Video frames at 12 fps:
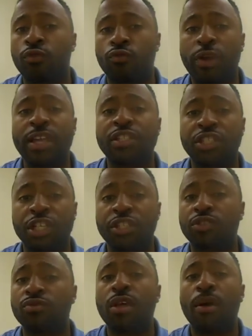great
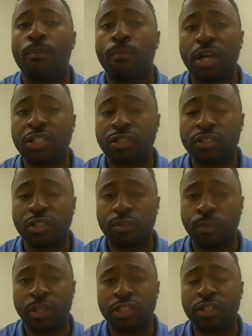chiseled,
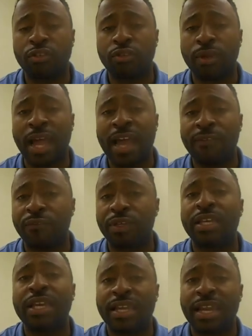muscular
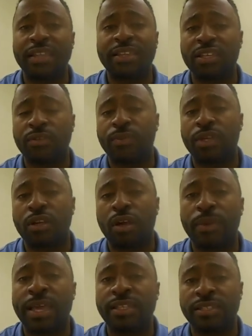athlete, and I think he'd
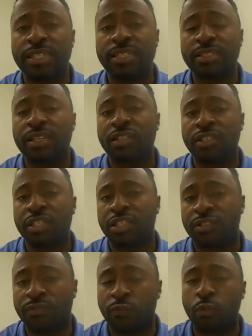become a decent
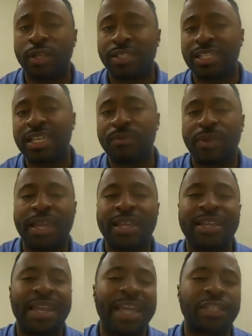addition for a team in
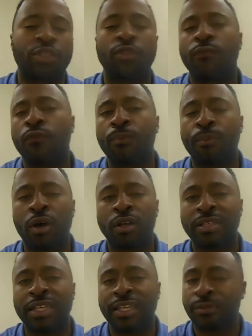the National
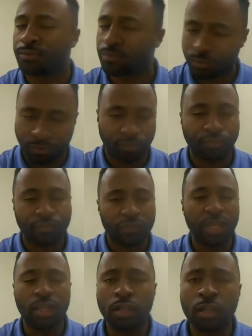Football League.
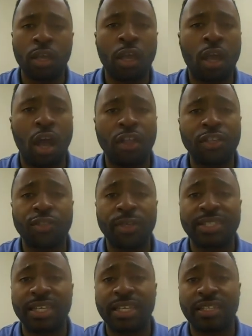All the
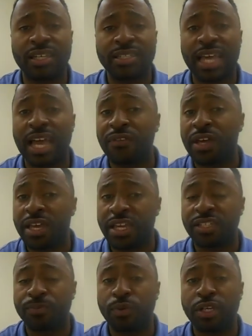strengths that he does have,
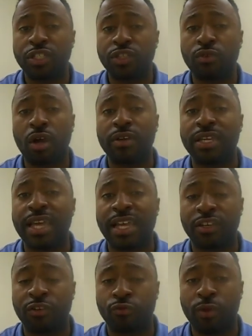he's pretty strong. He
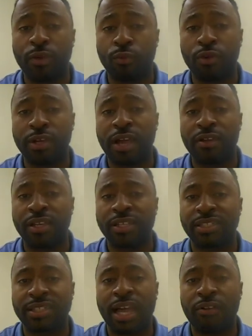had a great workout in
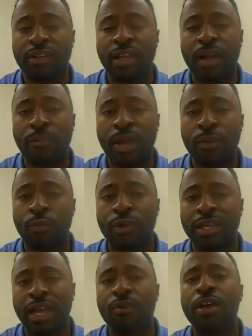his scouting combine
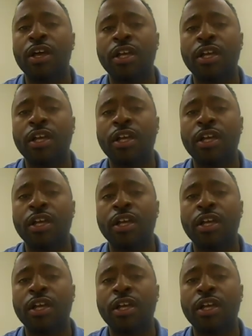workout.